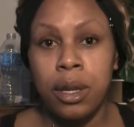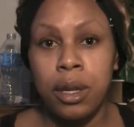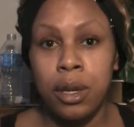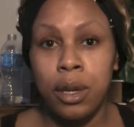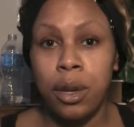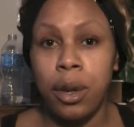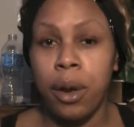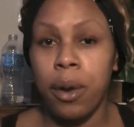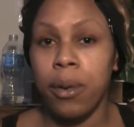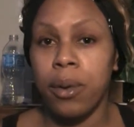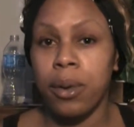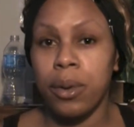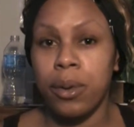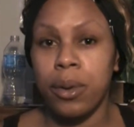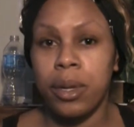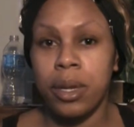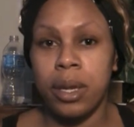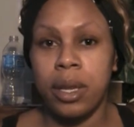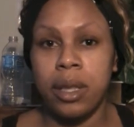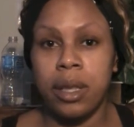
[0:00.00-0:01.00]
know in
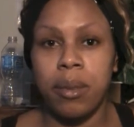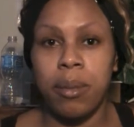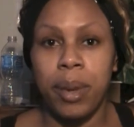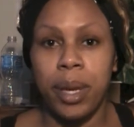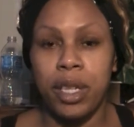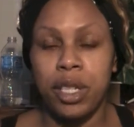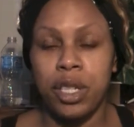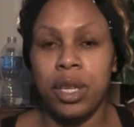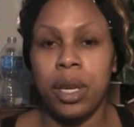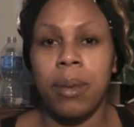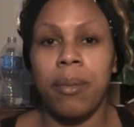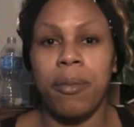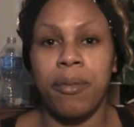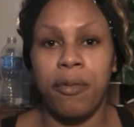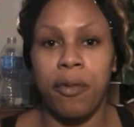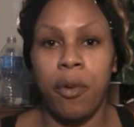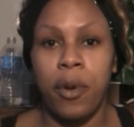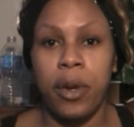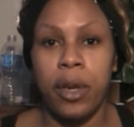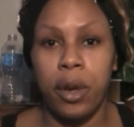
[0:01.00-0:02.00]
order to get the best shape
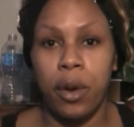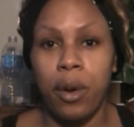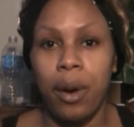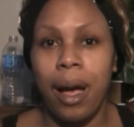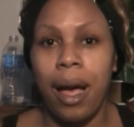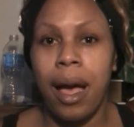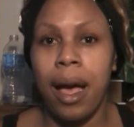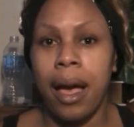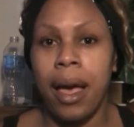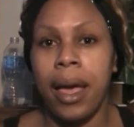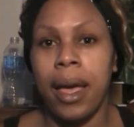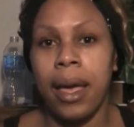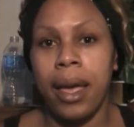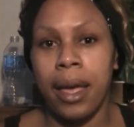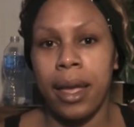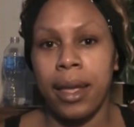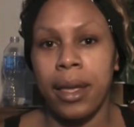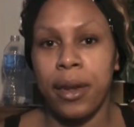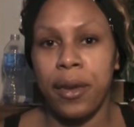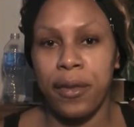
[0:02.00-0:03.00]
for your eye
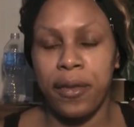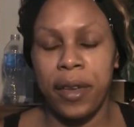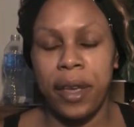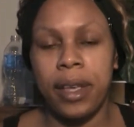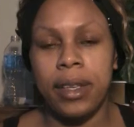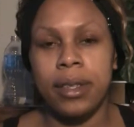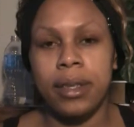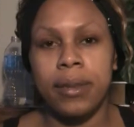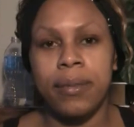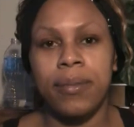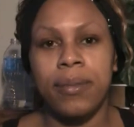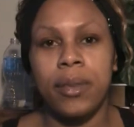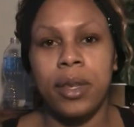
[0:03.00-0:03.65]
and your face.